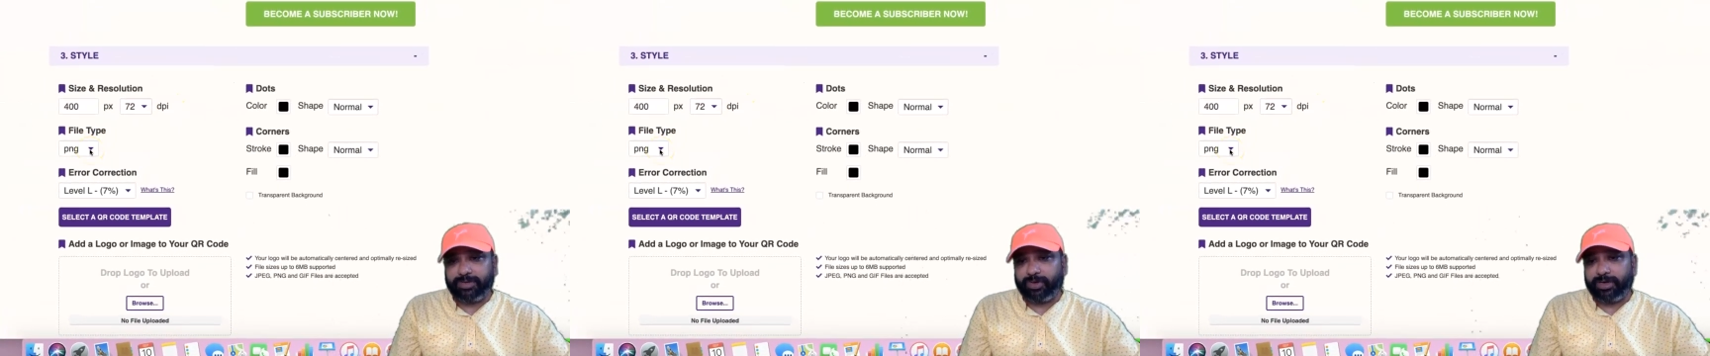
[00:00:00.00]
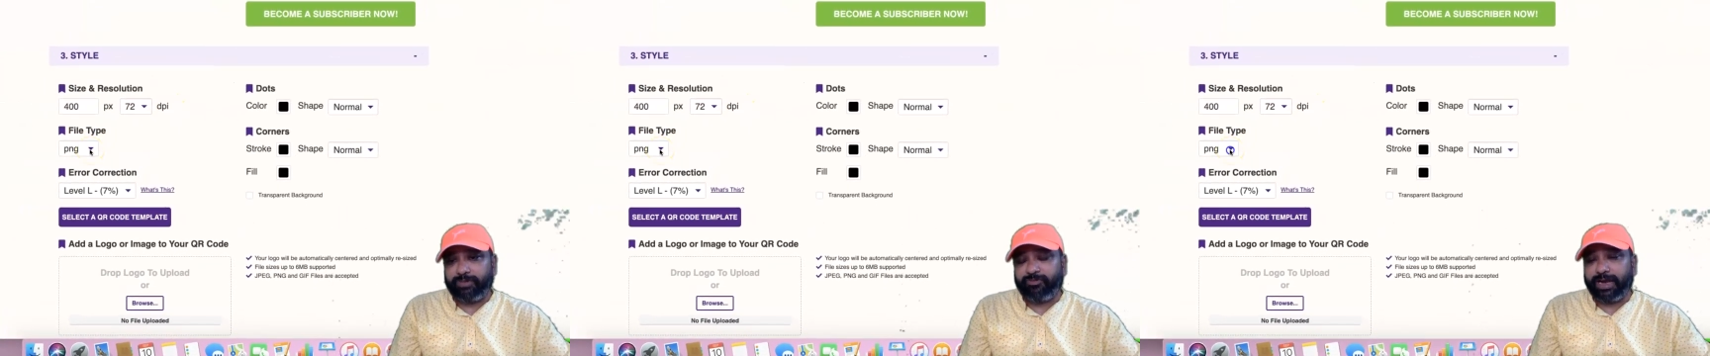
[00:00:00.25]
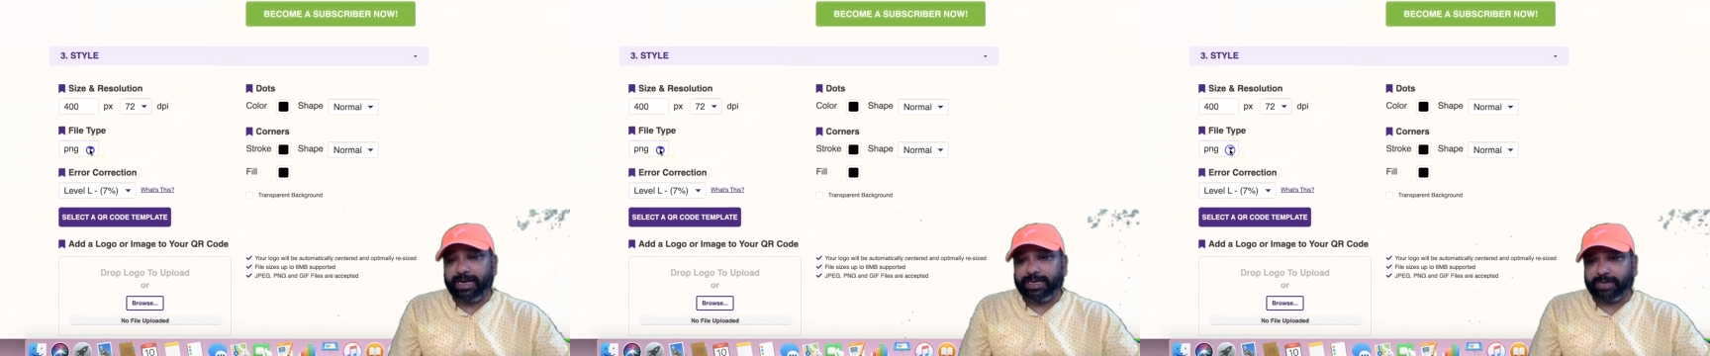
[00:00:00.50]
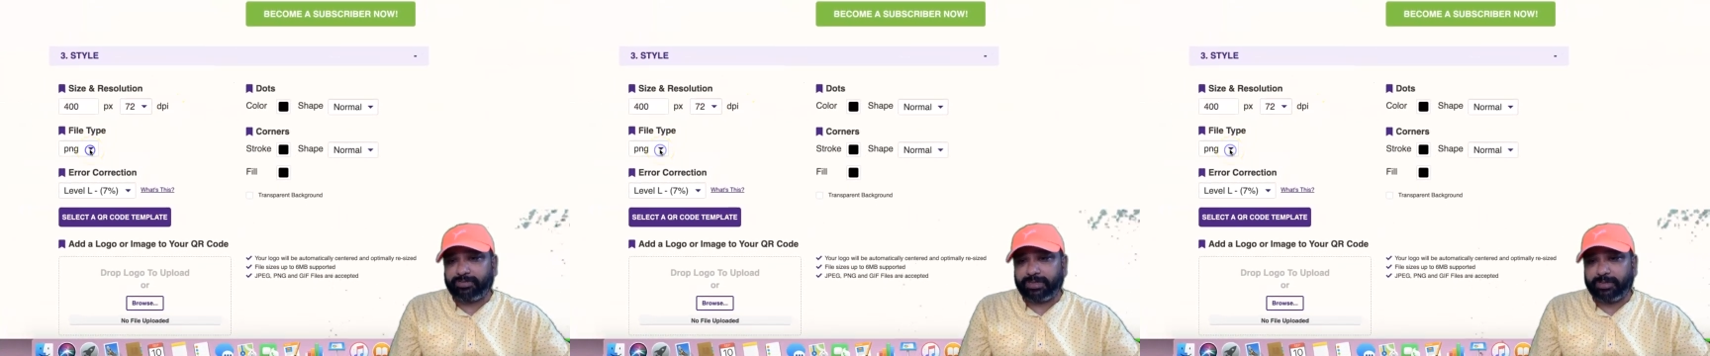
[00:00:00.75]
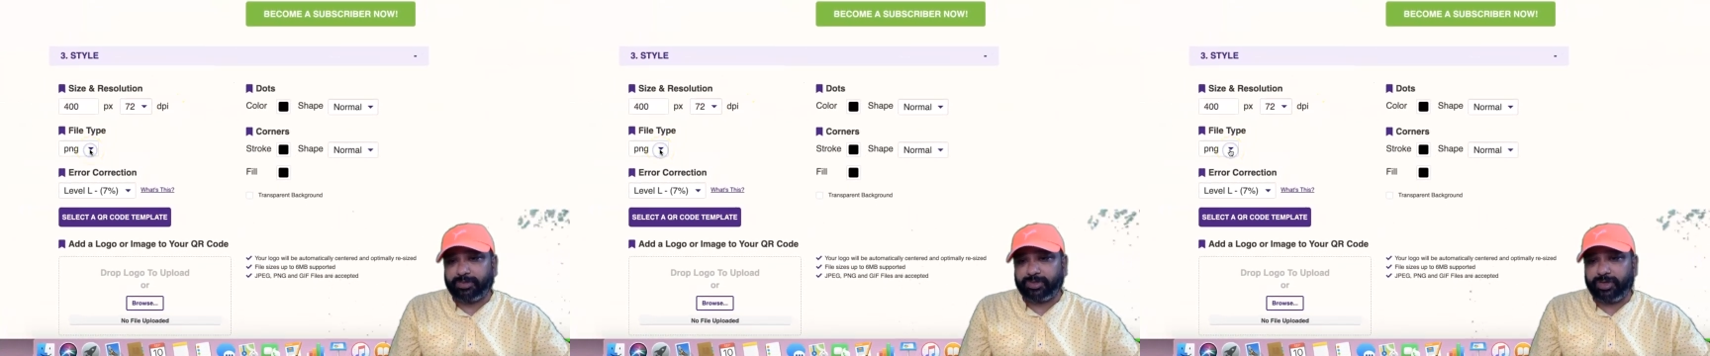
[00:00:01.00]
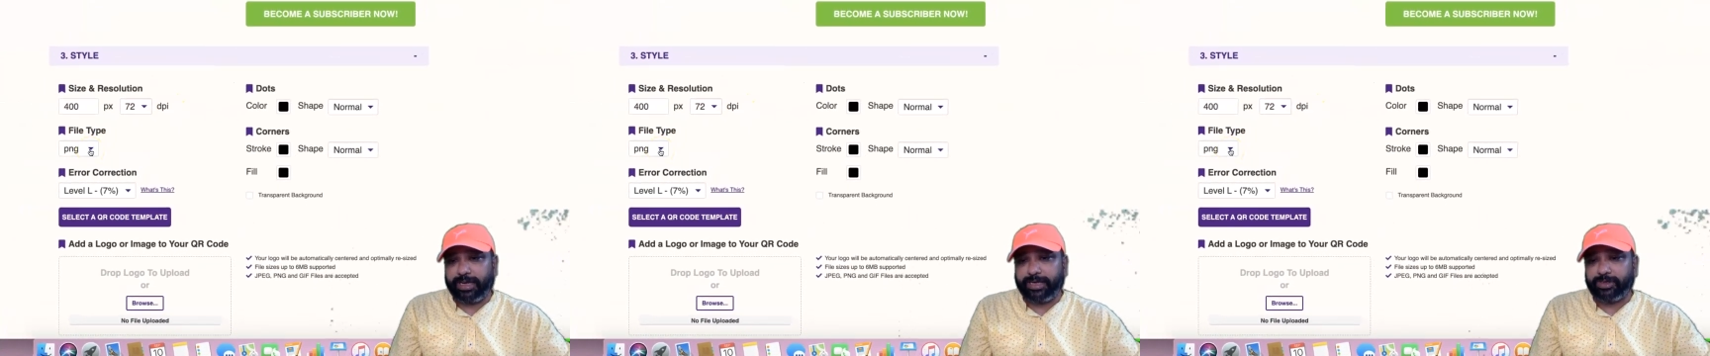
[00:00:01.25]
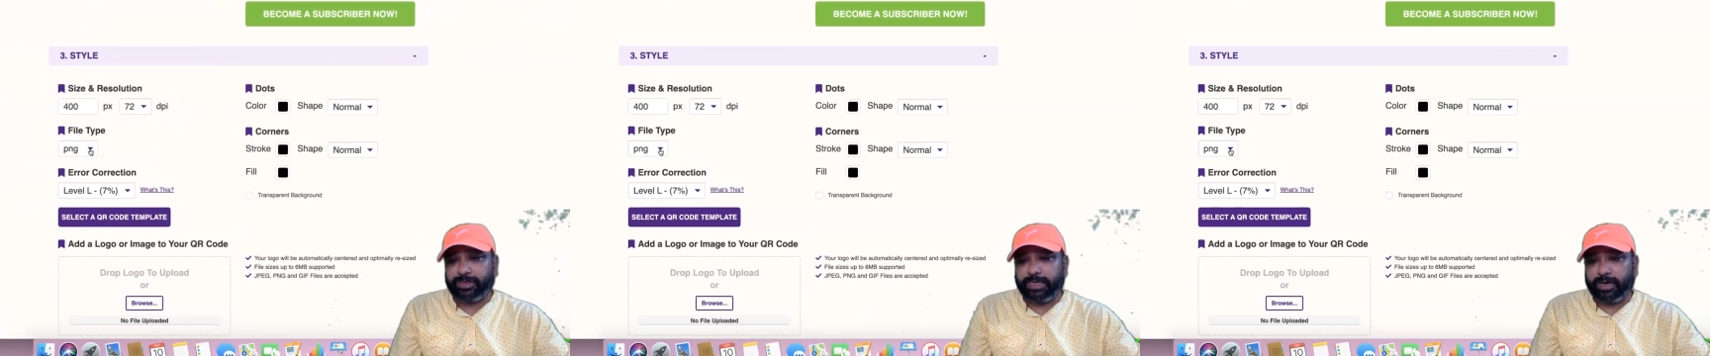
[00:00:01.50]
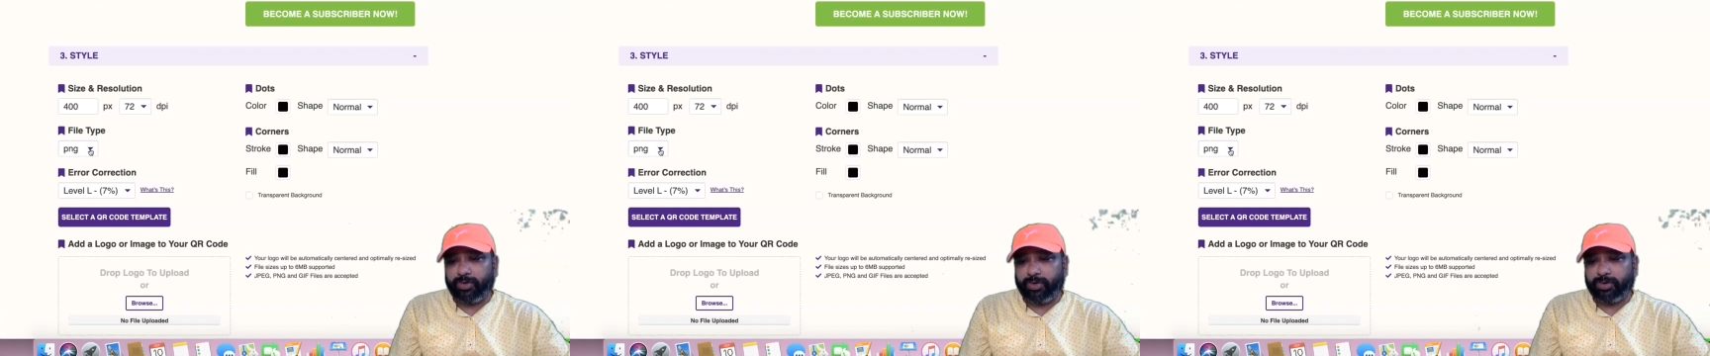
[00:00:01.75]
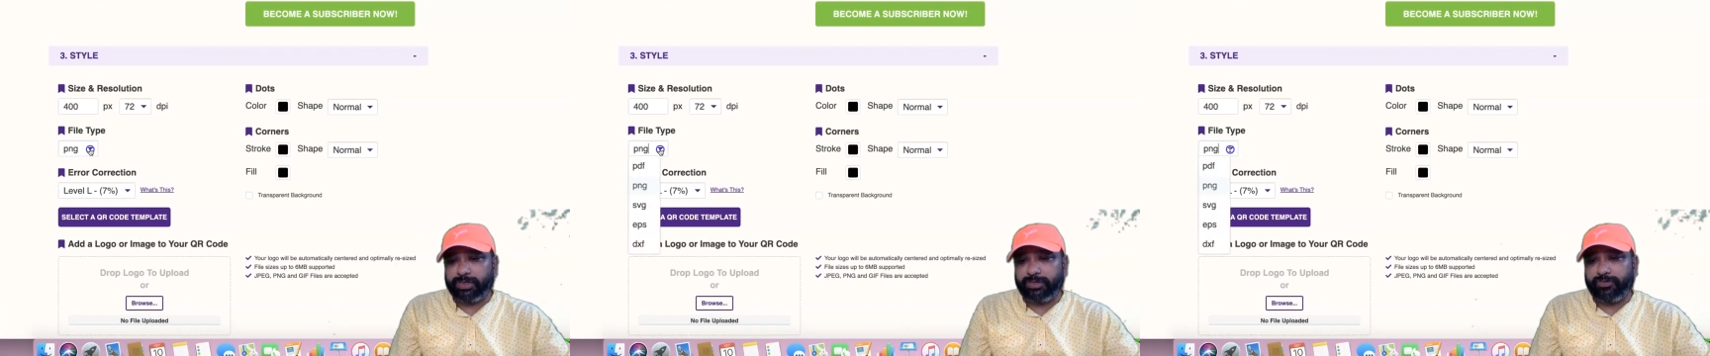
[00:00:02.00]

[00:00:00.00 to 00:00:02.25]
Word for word: one file type. Suppose you like to download the